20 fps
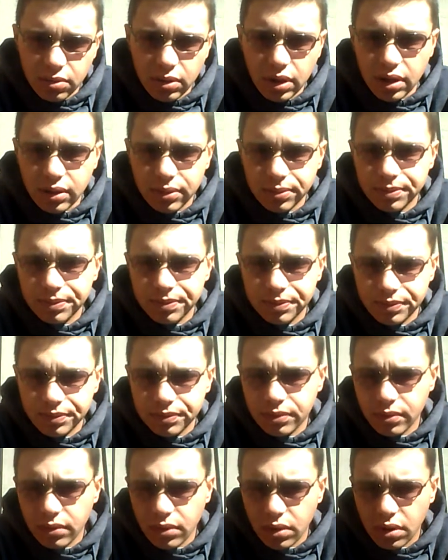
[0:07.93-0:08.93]
Well,
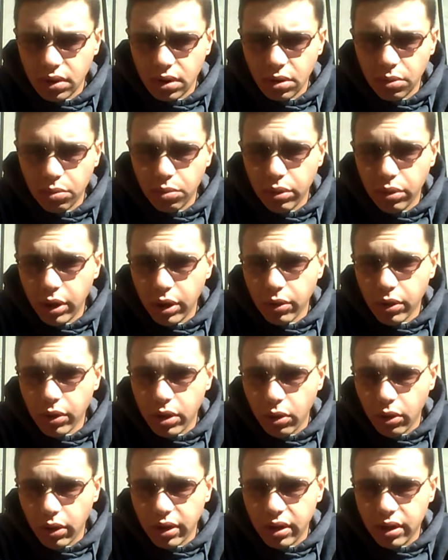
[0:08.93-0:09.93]

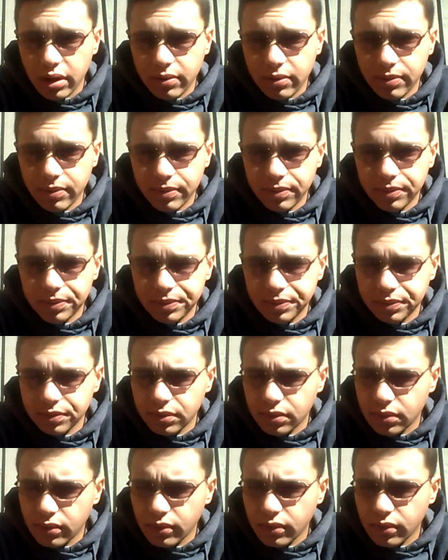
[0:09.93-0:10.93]
pre-recorded,
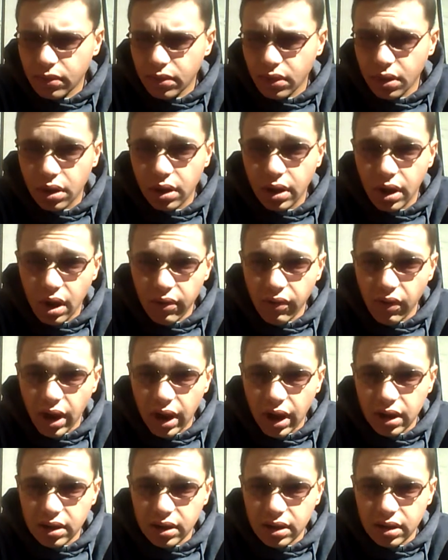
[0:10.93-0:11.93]
never
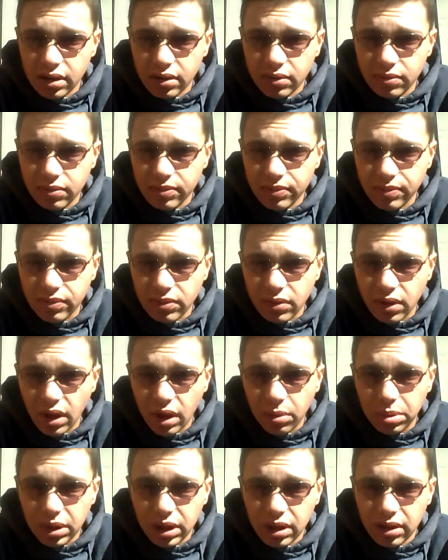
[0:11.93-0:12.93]
edited.
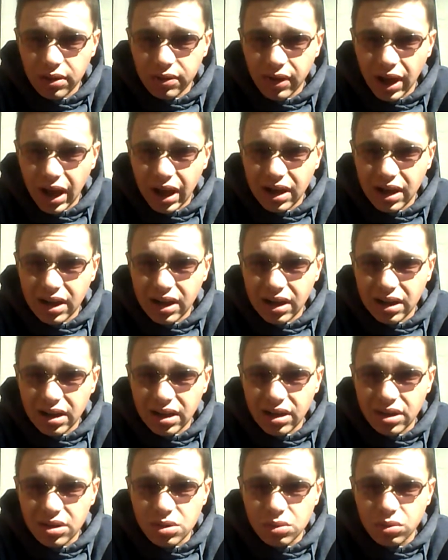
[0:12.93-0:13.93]
I believe
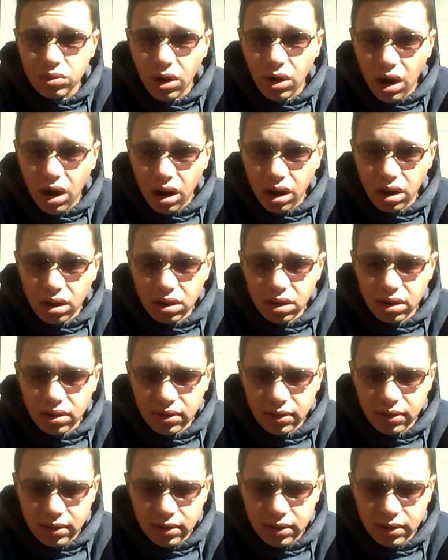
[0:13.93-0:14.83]
editing is wrong.